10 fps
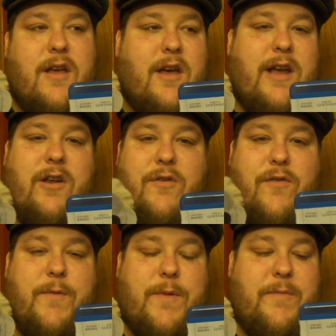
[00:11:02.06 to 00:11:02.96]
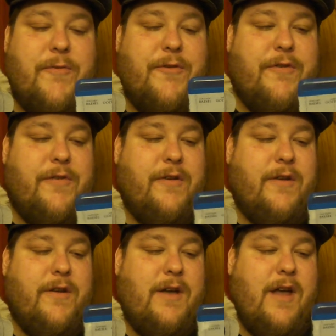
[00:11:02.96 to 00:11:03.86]
I know a few people
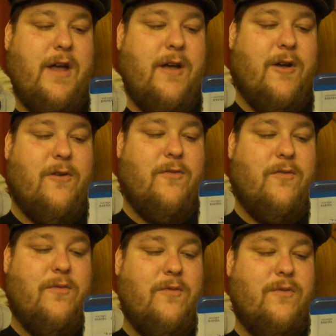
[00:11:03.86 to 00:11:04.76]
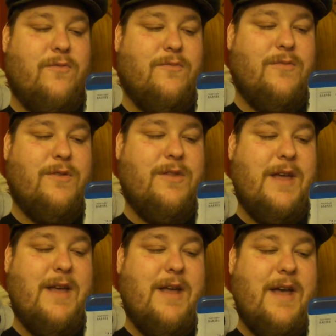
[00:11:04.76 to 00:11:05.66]
are,
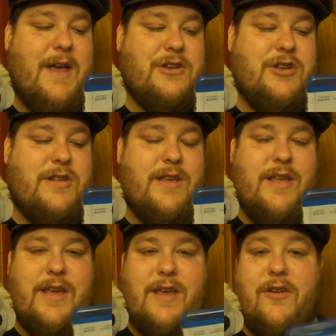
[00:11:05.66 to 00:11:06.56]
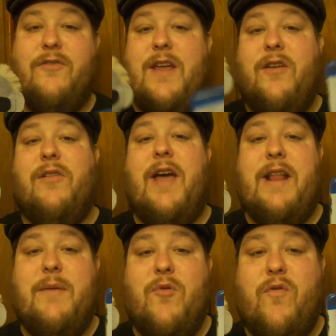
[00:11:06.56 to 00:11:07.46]
they actually say, like, you know, if they don't like
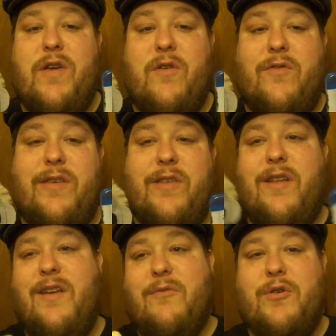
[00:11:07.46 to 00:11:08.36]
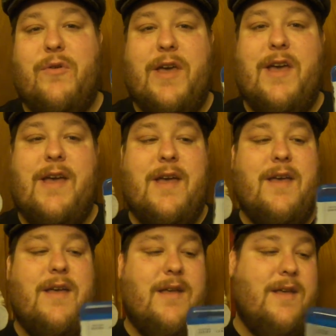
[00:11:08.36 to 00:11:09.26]
the movie or if they think, eh, it was okay.
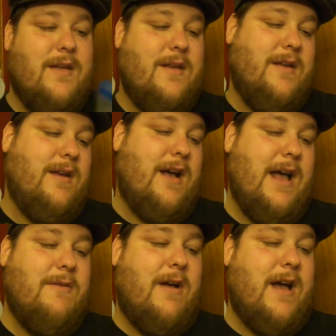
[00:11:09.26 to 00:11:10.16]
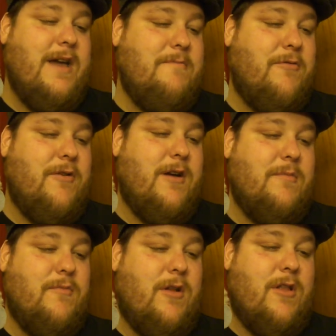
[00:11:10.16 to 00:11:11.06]
I, I put
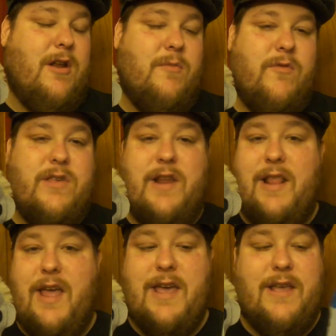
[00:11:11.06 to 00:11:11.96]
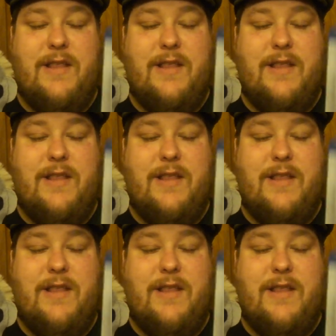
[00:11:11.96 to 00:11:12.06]
on a lot of movies that I like.